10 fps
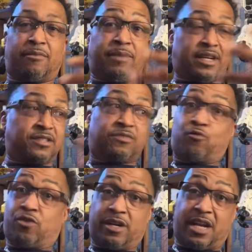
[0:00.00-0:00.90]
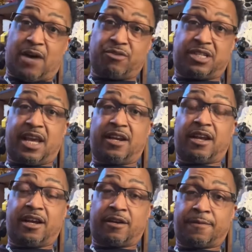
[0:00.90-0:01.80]
because one, I was standing
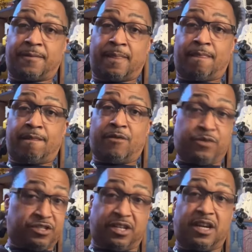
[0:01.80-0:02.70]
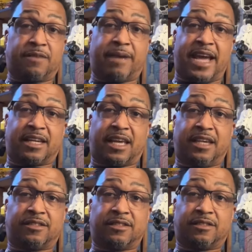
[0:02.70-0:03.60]
there when she unpacked the
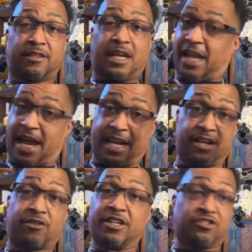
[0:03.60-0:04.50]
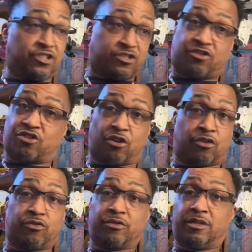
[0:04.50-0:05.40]
cases. Like, I literally just
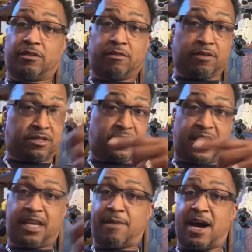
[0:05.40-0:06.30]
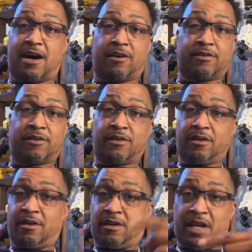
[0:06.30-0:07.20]
circled the same aisle,
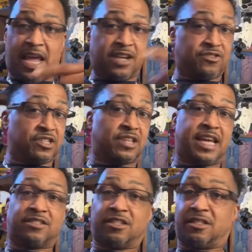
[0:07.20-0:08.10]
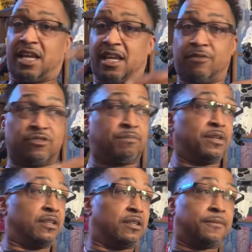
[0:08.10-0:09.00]
and just as this lady was
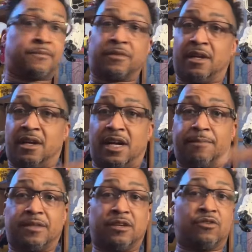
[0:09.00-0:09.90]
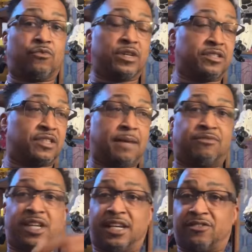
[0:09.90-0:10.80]
putting up the little one-step
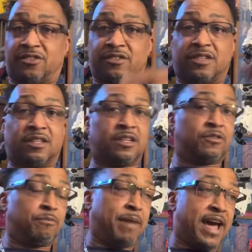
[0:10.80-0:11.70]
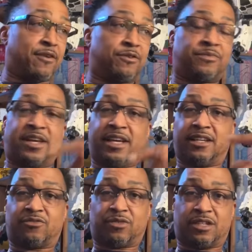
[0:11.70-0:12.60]
changers and the little battle
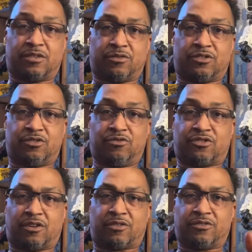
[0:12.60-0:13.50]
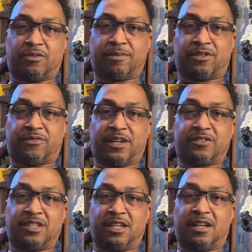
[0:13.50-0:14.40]
things with the little two circles you put your fingers
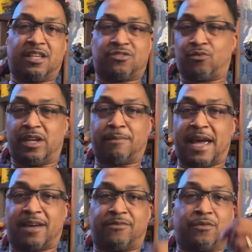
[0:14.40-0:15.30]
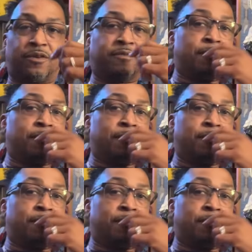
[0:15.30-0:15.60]
in and they swing back and forth,